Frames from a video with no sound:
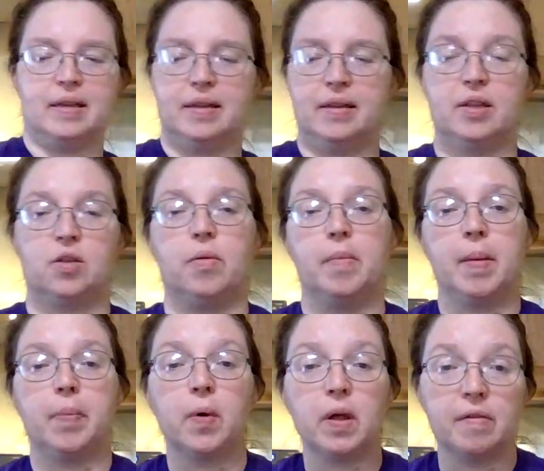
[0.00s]
So in my
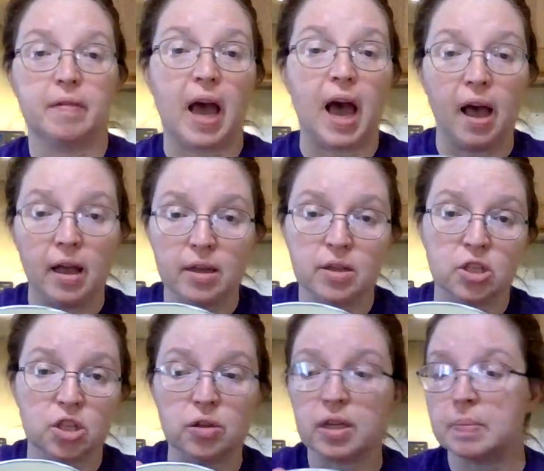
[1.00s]
bowl, I've got
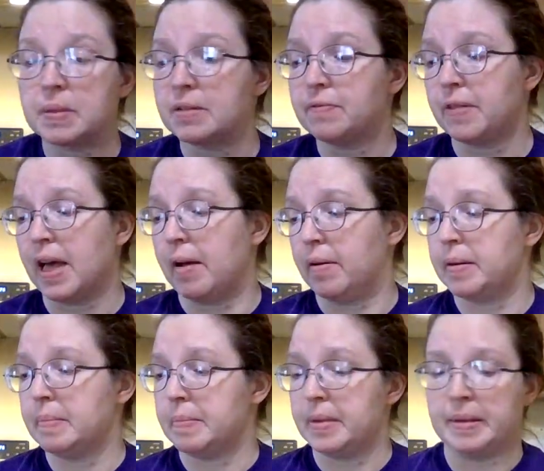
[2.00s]
two cups of
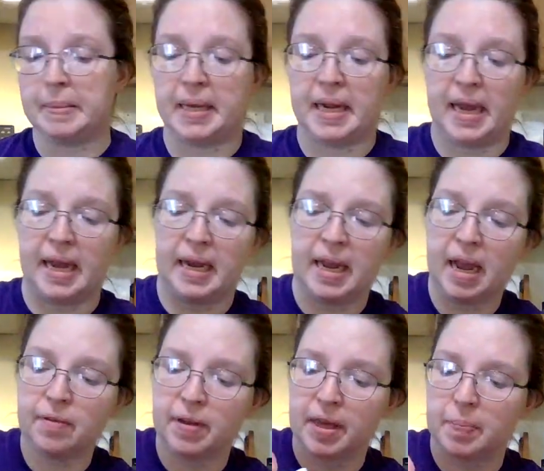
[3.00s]
flour. I'm going to add
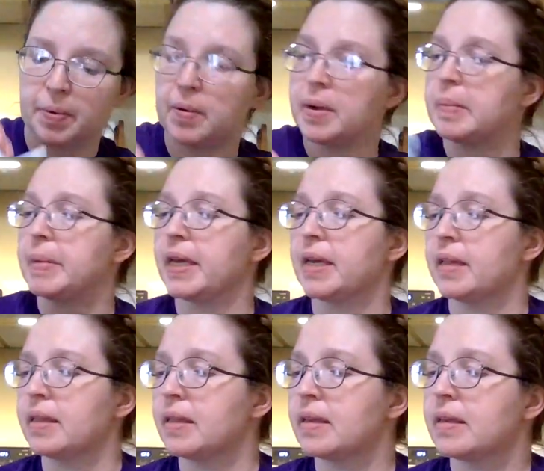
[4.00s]
half a cup of cornmeal,